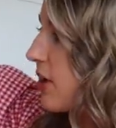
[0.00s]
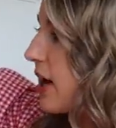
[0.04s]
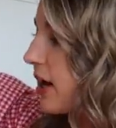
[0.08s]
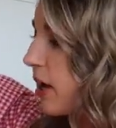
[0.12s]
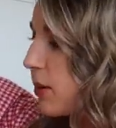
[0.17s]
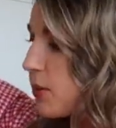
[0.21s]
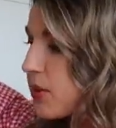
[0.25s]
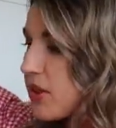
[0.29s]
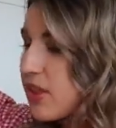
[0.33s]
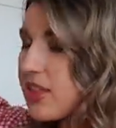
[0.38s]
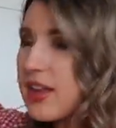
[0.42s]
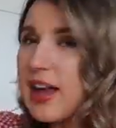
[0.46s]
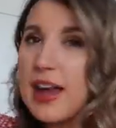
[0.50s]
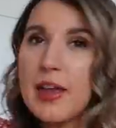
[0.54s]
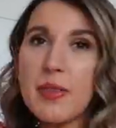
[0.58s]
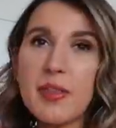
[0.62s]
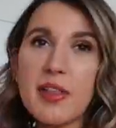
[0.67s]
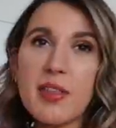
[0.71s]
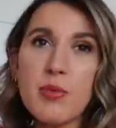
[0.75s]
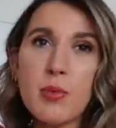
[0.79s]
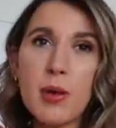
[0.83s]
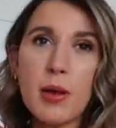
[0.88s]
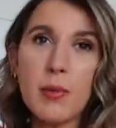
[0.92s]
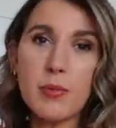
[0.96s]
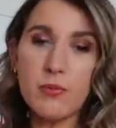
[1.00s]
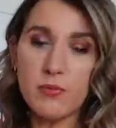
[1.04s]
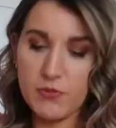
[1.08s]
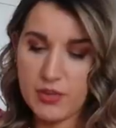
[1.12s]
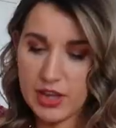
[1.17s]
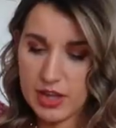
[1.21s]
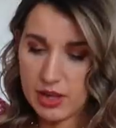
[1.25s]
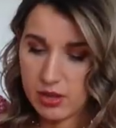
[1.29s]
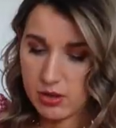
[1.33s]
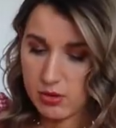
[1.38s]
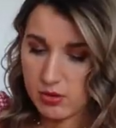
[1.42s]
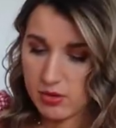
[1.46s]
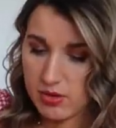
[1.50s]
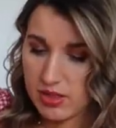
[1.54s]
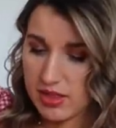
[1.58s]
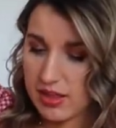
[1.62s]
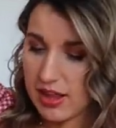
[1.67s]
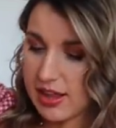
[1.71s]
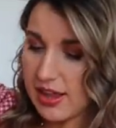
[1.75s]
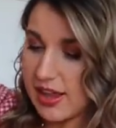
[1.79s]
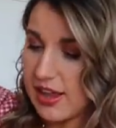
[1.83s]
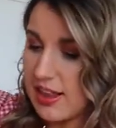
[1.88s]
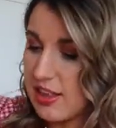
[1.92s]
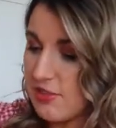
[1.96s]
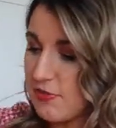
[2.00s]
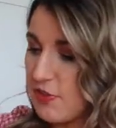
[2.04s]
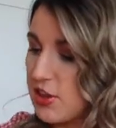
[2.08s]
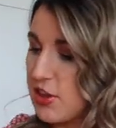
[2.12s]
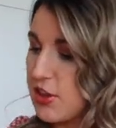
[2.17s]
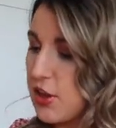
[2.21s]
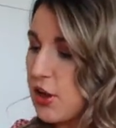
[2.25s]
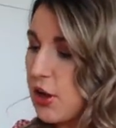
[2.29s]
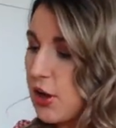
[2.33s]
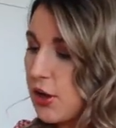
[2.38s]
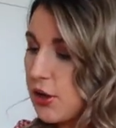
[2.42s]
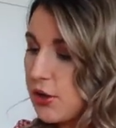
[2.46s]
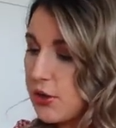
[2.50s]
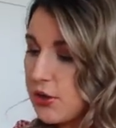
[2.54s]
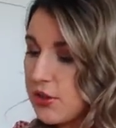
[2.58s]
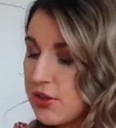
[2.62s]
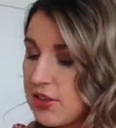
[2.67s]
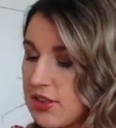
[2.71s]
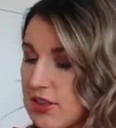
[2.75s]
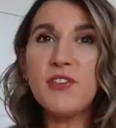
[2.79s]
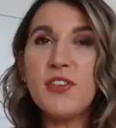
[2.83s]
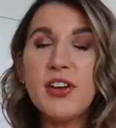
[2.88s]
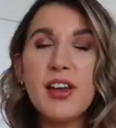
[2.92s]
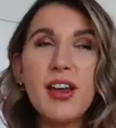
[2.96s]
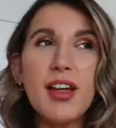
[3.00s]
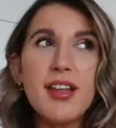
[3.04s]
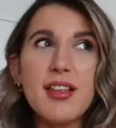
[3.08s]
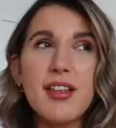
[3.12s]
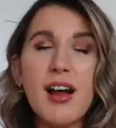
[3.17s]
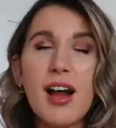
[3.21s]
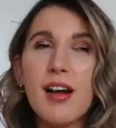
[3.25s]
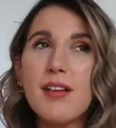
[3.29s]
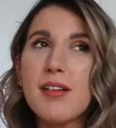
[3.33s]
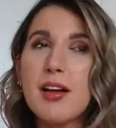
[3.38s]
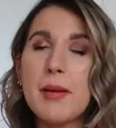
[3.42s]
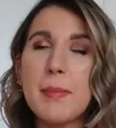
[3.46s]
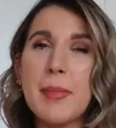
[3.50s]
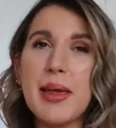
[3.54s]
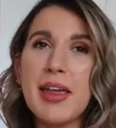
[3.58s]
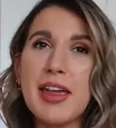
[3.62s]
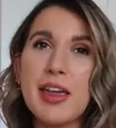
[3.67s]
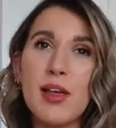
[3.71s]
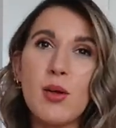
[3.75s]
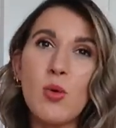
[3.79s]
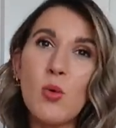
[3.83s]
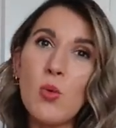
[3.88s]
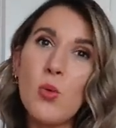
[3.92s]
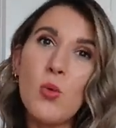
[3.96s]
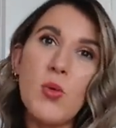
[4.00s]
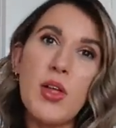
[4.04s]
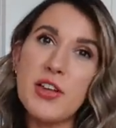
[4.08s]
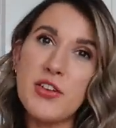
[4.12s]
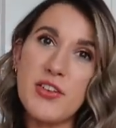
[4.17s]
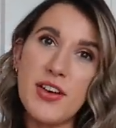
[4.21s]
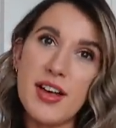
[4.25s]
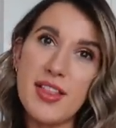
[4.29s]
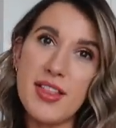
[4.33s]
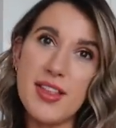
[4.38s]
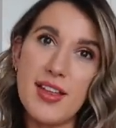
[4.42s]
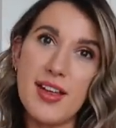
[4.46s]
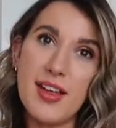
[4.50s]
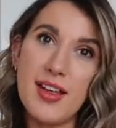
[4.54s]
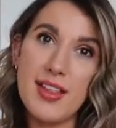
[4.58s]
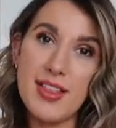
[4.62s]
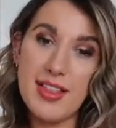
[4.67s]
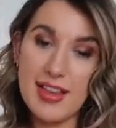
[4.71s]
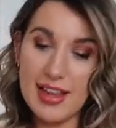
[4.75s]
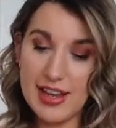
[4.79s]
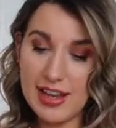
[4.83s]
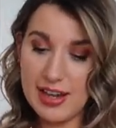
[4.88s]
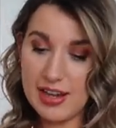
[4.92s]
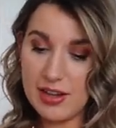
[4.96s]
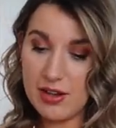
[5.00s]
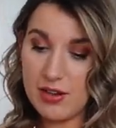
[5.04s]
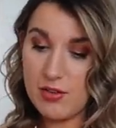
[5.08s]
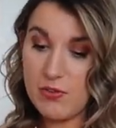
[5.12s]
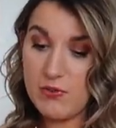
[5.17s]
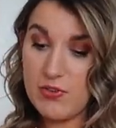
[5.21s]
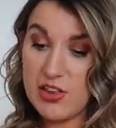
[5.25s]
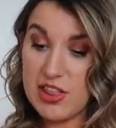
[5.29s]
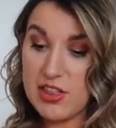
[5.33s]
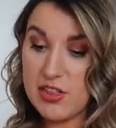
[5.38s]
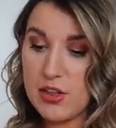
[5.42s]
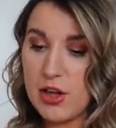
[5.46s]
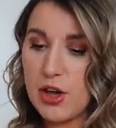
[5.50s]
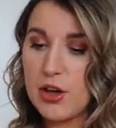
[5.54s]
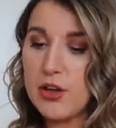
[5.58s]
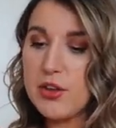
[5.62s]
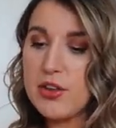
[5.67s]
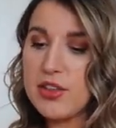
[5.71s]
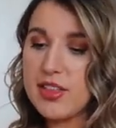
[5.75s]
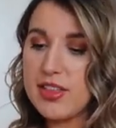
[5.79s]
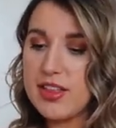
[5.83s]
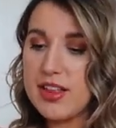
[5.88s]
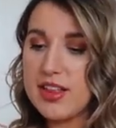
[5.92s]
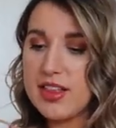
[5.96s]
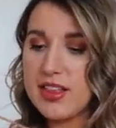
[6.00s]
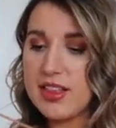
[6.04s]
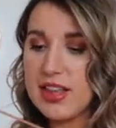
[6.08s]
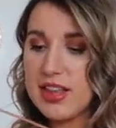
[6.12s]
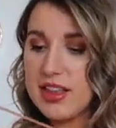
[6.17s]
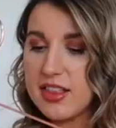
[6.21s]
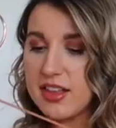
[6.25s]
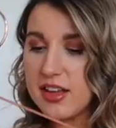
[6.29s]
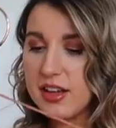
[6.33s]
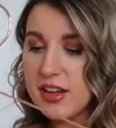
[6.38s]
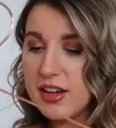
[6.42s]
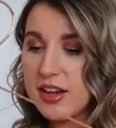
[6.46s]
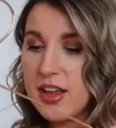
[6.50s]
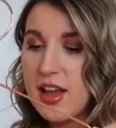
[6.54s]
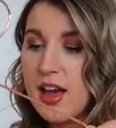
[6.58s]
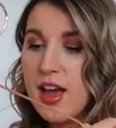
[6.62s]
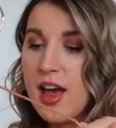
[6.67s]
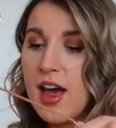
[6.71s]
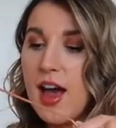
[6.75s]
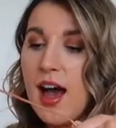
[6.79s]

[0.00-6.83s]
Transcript: And I would say this one feels like it's viscose. I feel like Zara are making all their dresses in viscose this season.